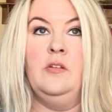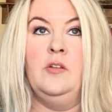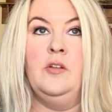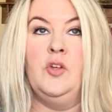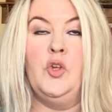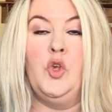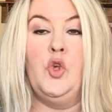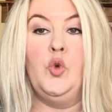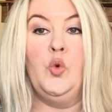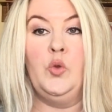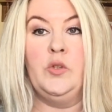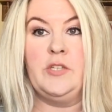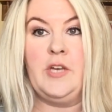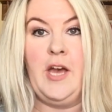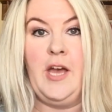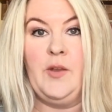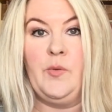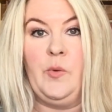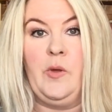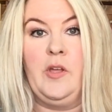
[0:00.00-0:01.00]

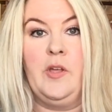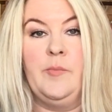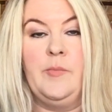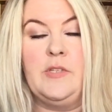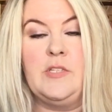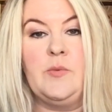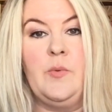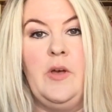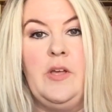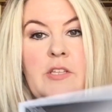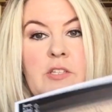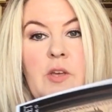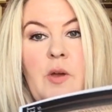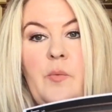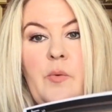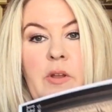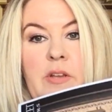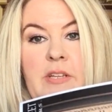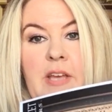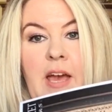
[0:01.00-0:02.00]
Yuletide Welcome as well, so I
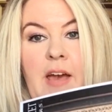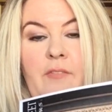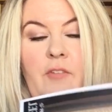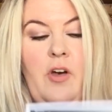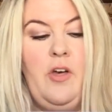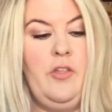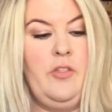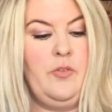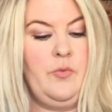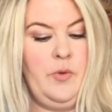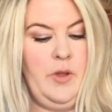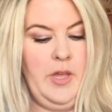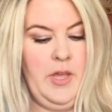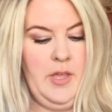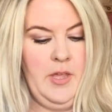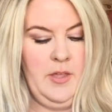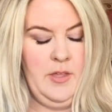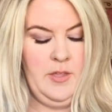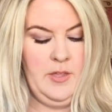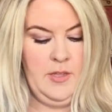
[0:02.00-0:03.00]
want to have all three
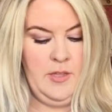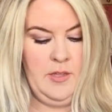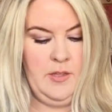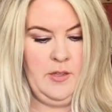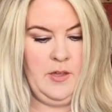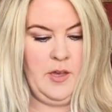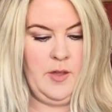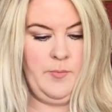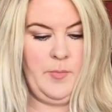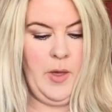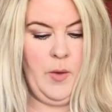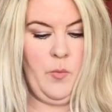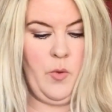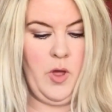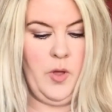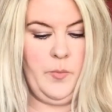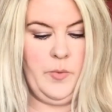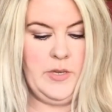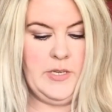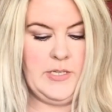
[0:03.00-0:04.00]
on my wall
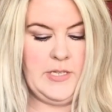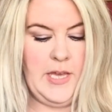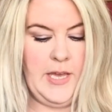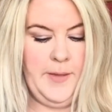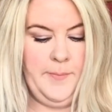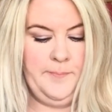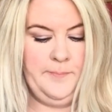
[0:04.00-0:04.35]
one day.